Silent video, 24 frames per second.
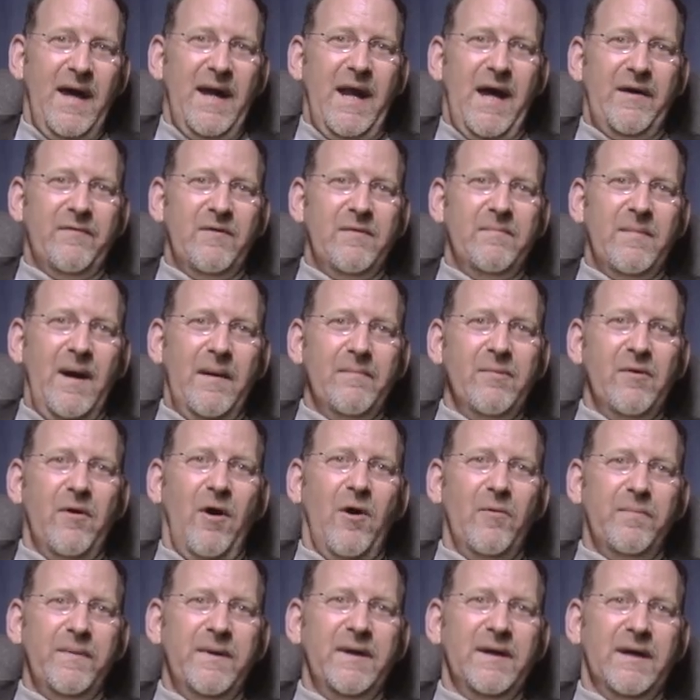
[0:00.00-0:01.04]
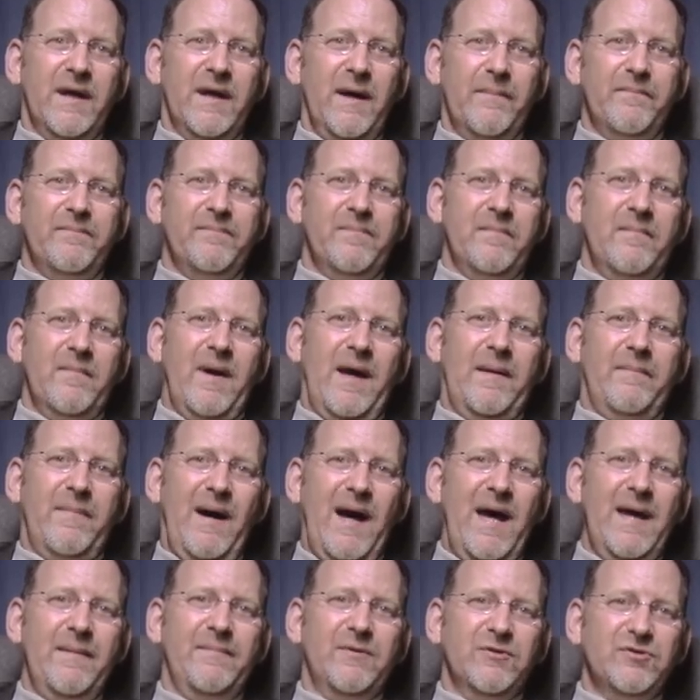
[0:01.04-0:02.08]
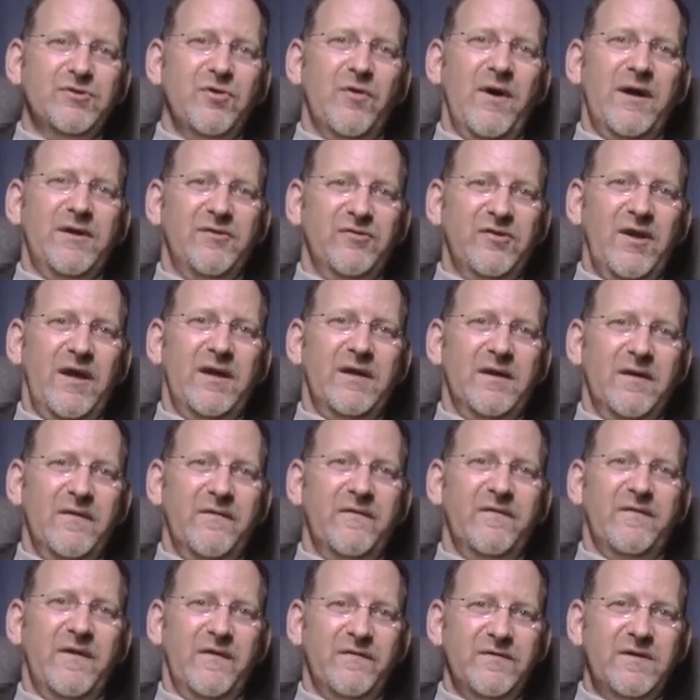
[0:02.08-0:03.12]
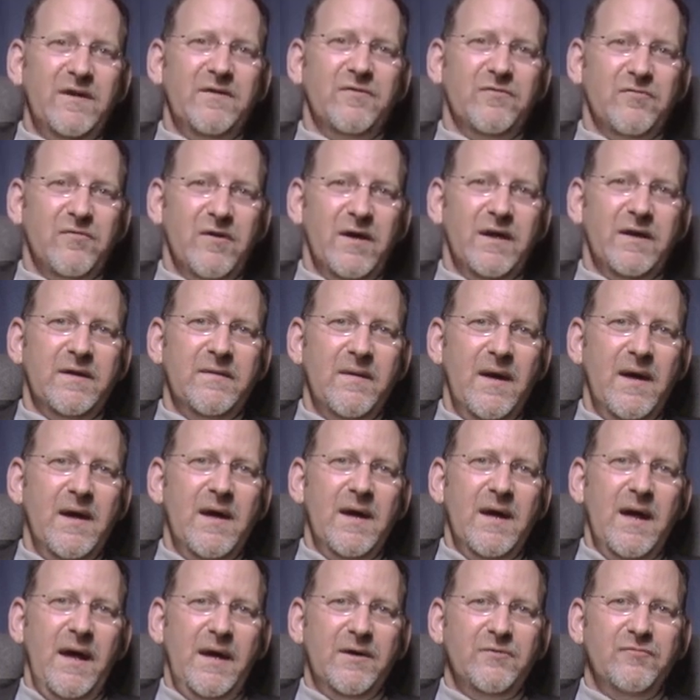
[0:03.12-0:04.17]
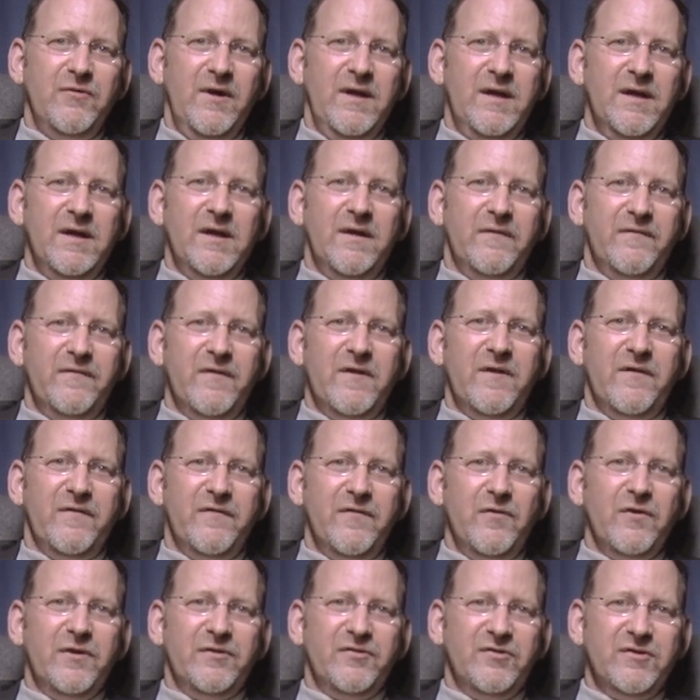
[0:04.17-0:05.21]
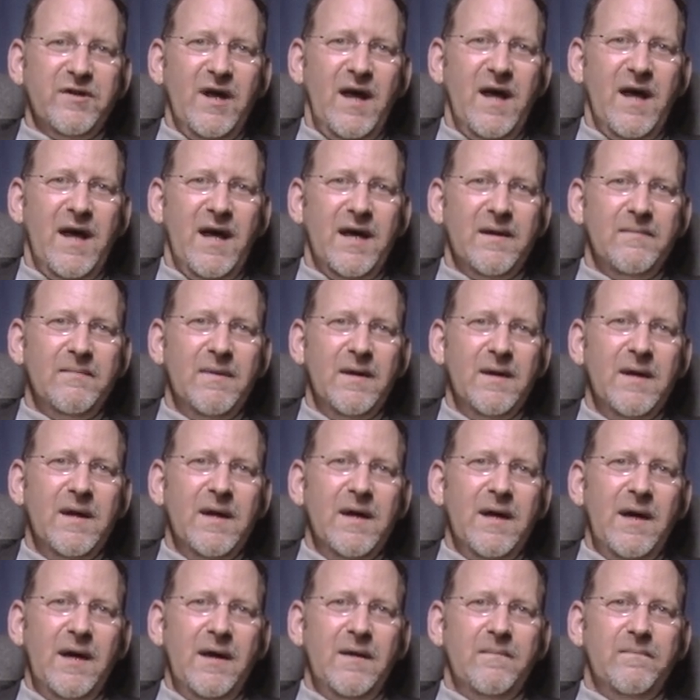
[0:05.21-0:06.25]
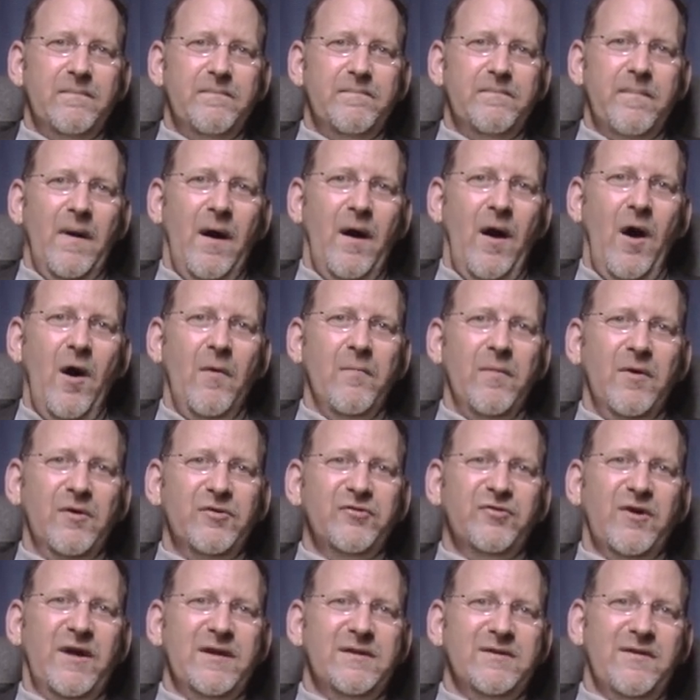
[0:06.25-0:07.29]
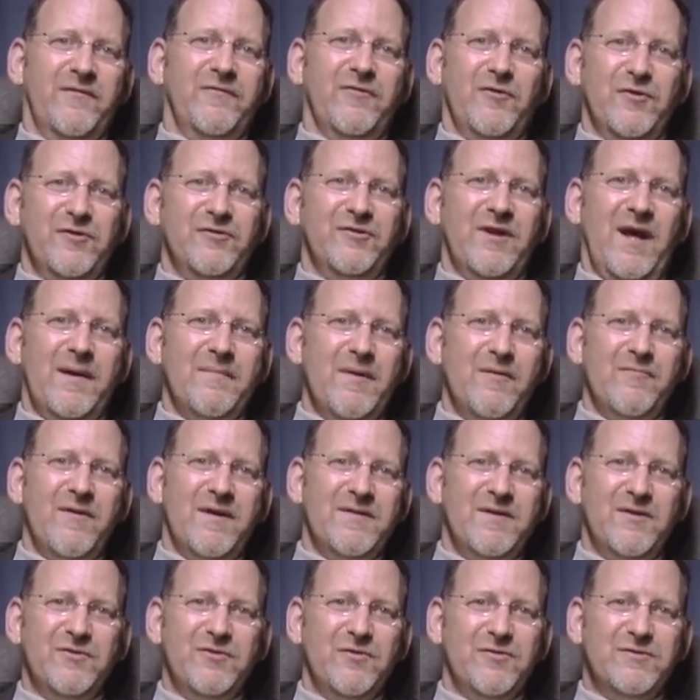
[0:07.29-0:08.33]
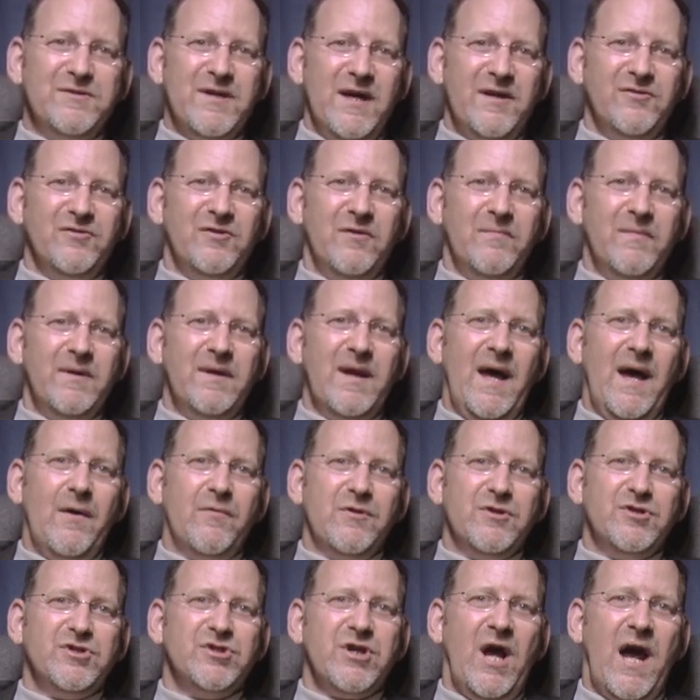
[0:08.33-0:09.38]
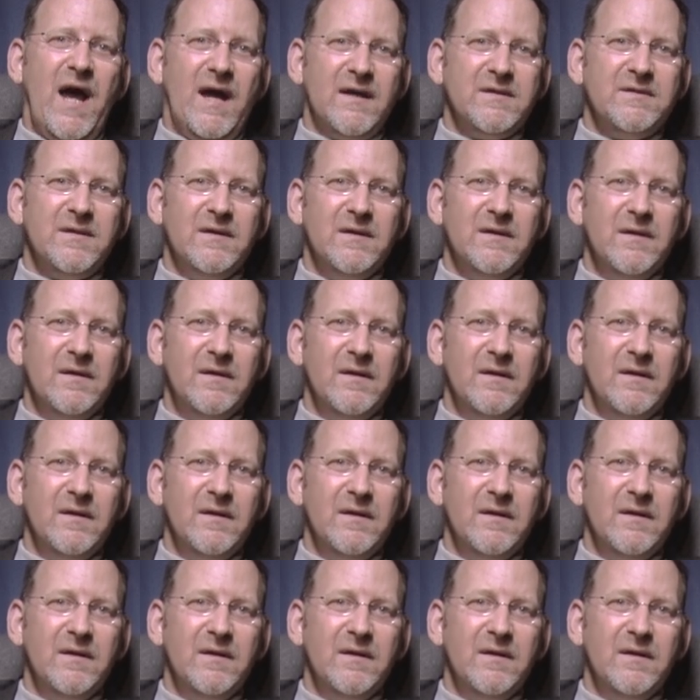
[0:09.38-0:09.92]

And I remember opening up my Bible to Isaiah 53 and reading it for the first time, and almost like the first time I read the New Testament, I was shocked.